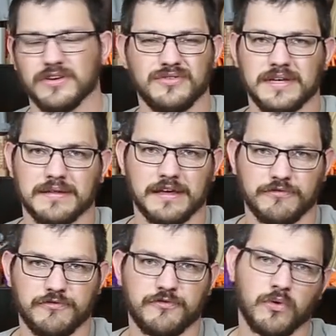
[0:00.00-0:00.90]
You can get like
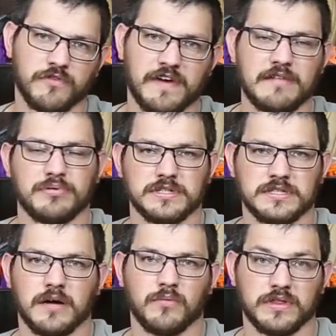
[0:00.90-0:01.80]
4 or 5 prints
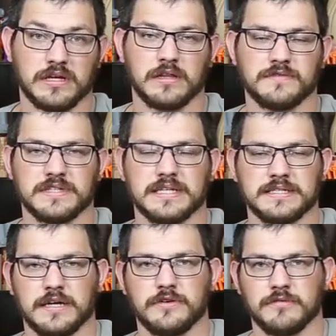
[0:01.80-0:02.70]
done with the gloves that they
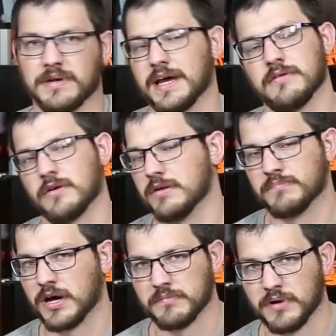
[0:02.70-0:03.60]
send you, but I had already
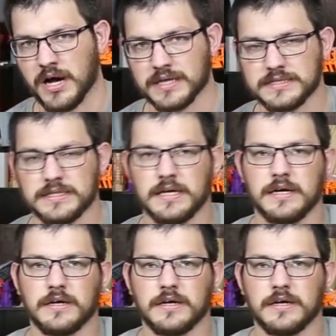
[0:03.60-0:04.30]
bought a box.